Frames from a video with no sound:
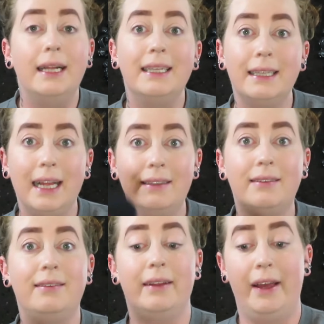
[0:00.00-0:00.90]
let's
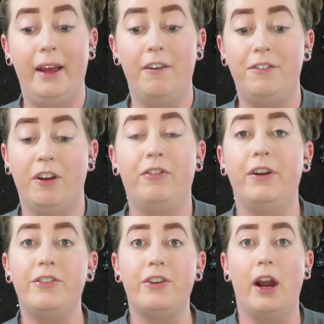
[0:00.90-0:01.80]
see if Jeffree
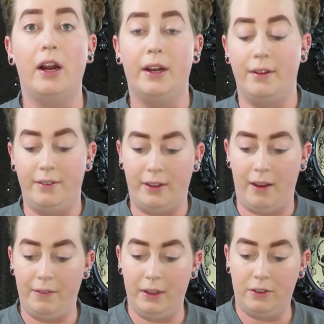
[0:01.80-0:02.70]
Star can
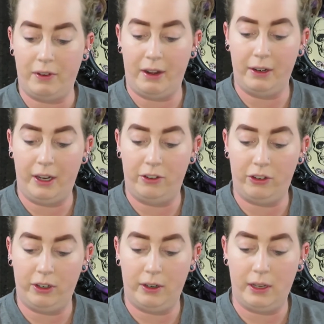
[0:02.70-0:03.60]
save this
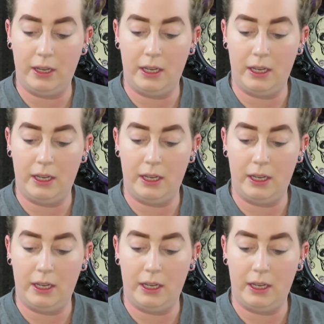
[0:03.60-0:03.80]
foundation.